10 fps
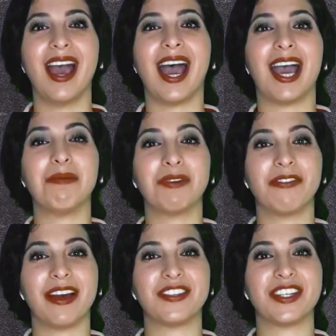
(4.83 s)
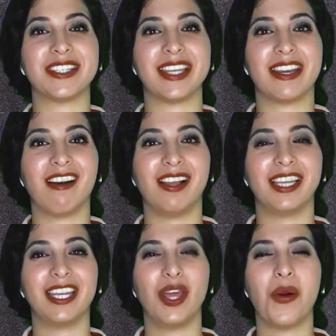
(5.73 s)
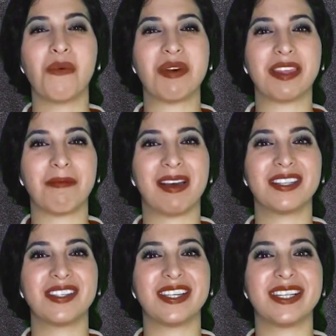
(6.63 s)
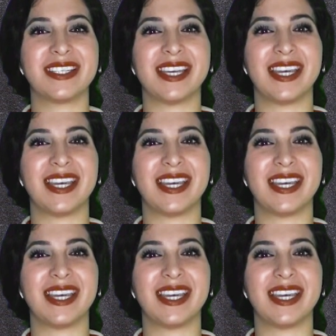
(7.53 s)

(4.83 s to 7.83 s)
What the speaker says: I'm Professor Saikali with a master's